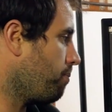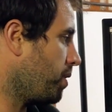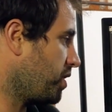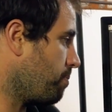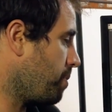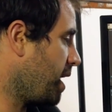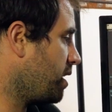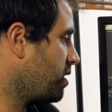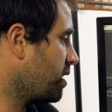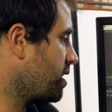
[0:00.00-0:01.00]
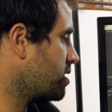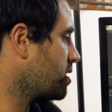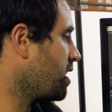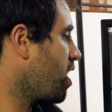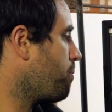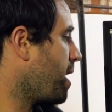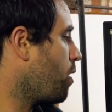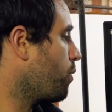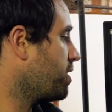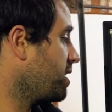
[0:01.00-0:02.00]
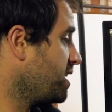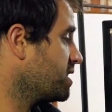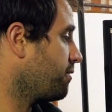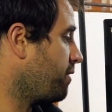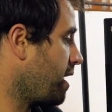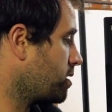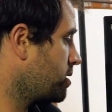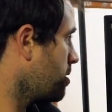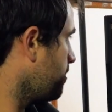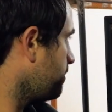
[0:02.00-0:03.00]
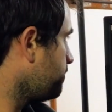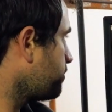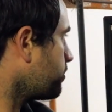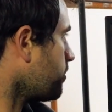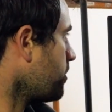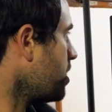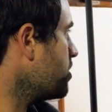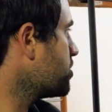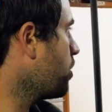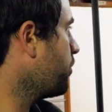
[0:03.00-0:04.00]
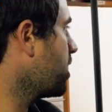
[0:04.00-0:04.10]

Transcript: but the main thing that's going to help out with is effects. So if we